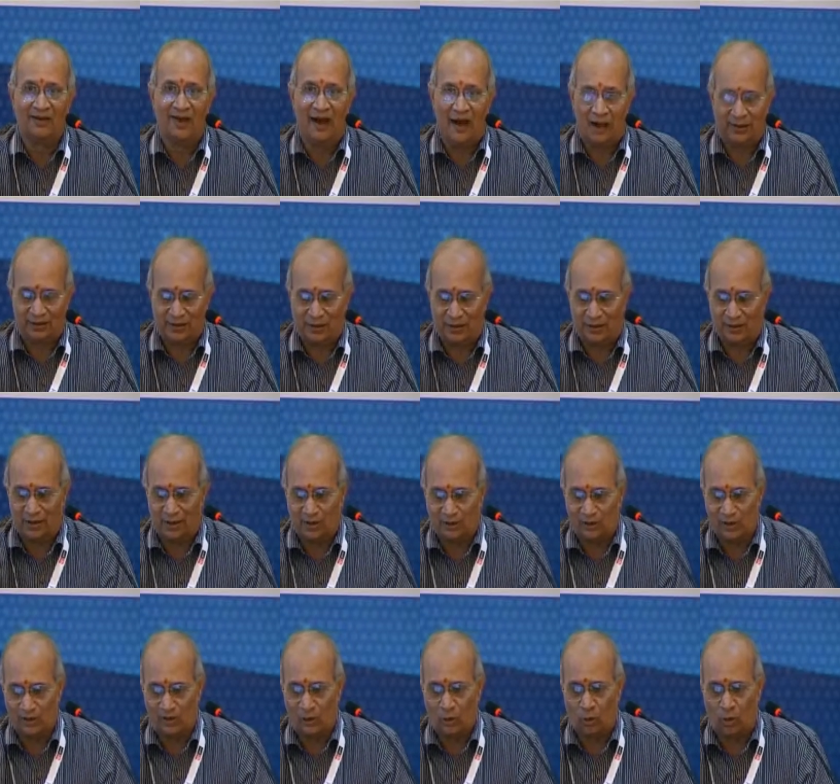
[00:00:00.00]
I think uh,
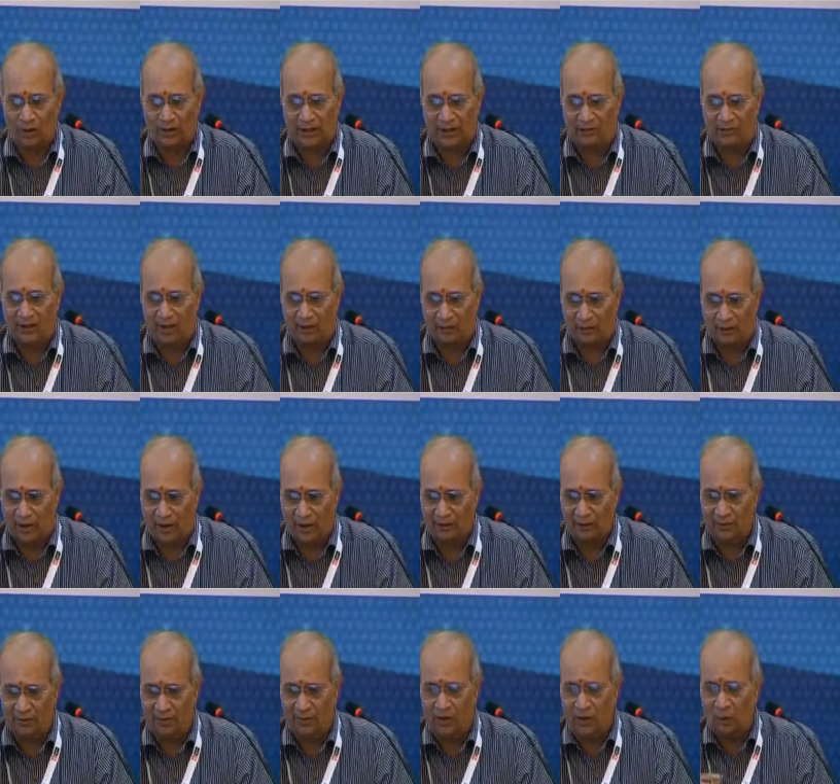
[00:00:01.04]
this is one thing we have to learn.
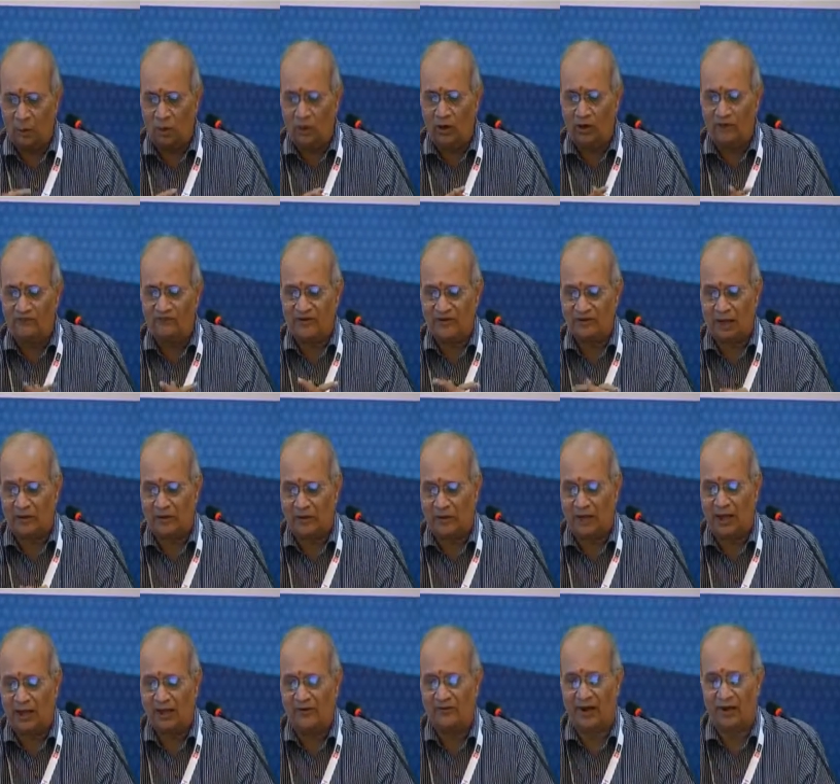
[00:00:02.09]
Who will fix the
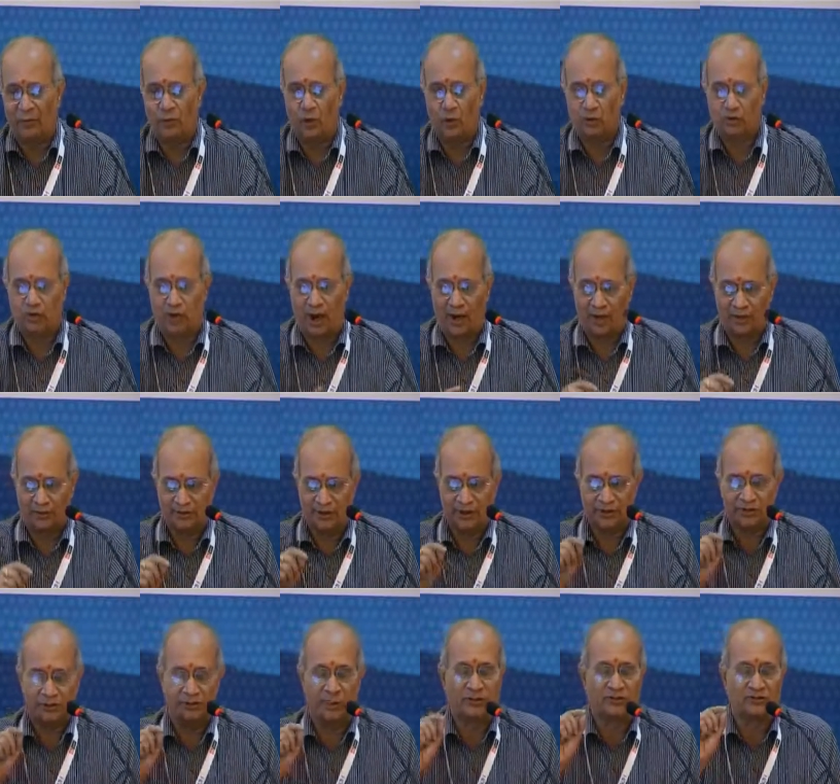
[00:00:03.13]
technology when it goes wrong in
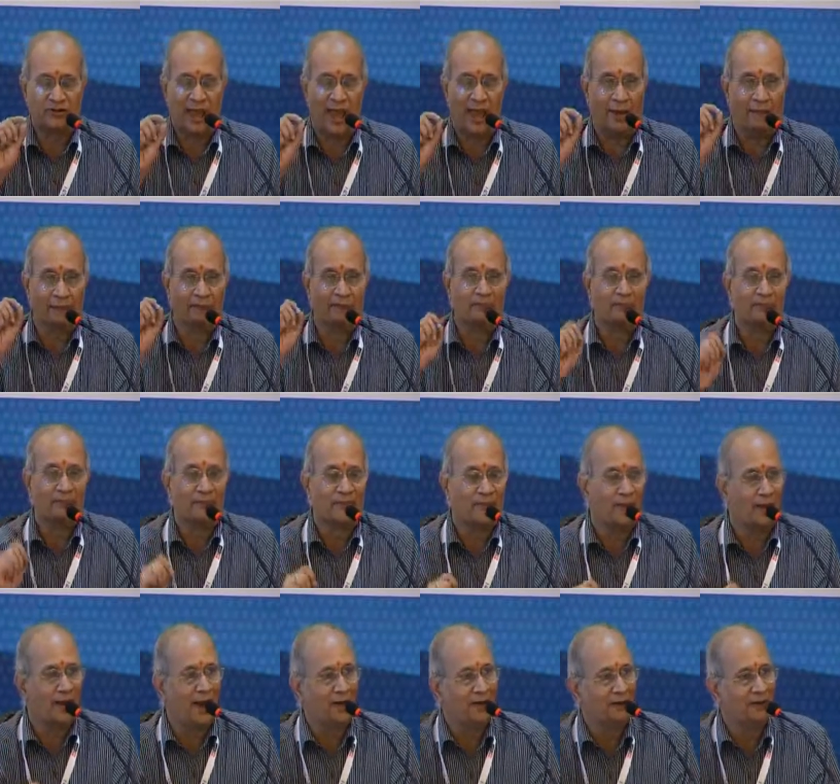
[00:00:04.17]
six months' time,
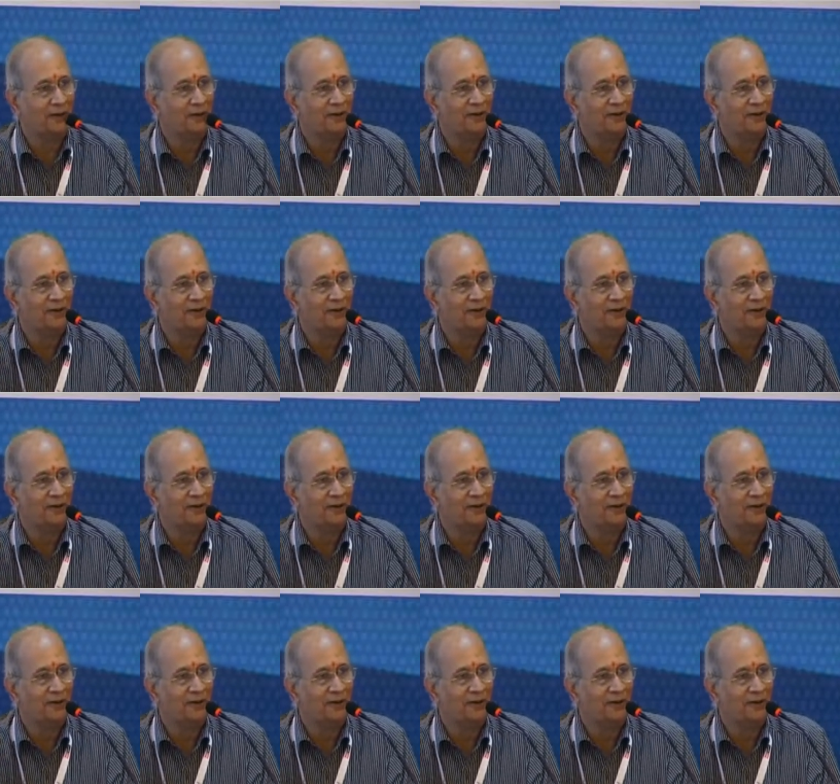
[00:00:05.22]
right?